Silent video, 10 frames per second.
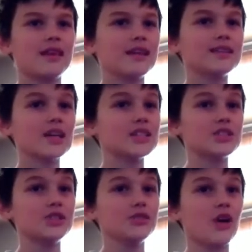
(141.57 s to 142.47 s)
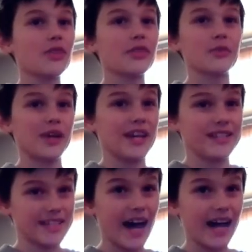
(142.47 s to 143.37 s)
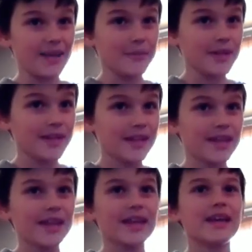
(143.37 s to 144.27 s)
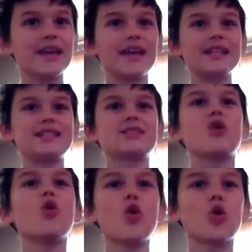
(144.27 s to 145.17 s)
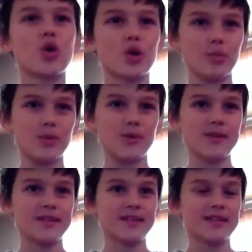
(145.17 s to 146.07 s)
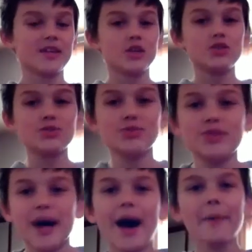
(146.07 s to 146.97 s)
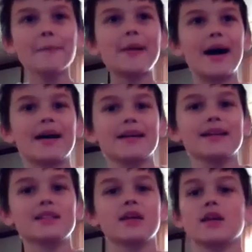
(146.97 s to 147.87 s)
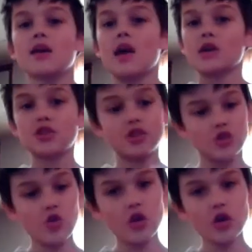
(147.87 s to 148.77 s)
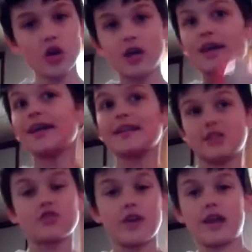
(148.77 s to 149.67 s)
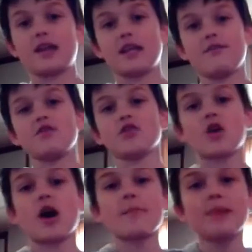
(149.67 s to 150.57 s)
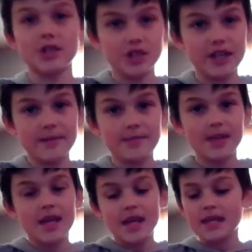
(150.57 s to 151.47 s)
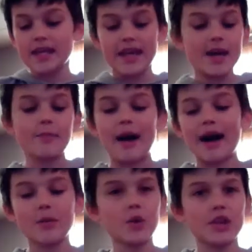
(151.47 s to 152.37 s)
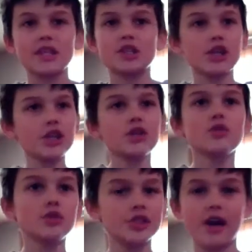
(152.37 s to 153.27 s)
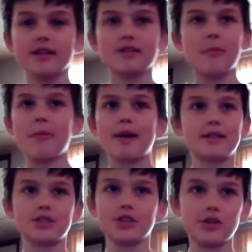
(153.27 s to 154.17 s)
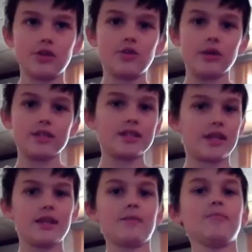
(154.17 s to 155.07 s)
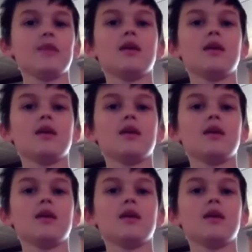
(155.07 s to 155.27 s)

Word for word: It doesn't shoot all three at a time. It's horrible. Do not buy it. Sure, it's great if you're on a budget, you can't buy one of these huge guns I'm about to show you in a second.